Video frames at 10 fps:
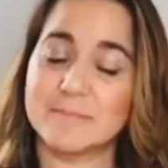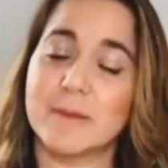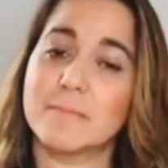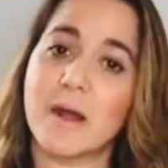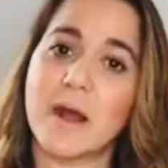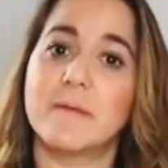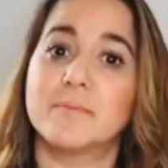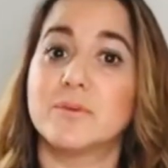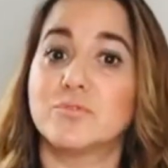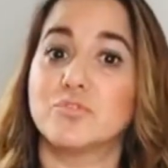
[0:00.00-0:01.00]
my mom
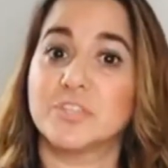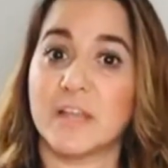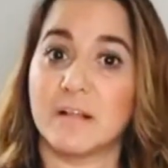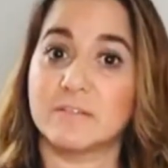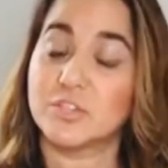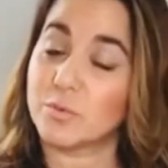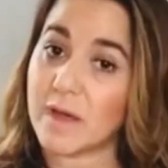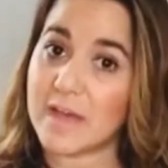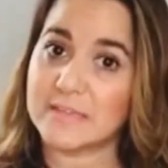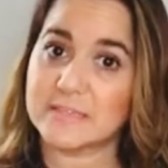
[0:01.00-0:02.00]
used to tell to
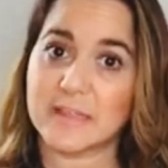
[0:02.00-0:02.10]
us.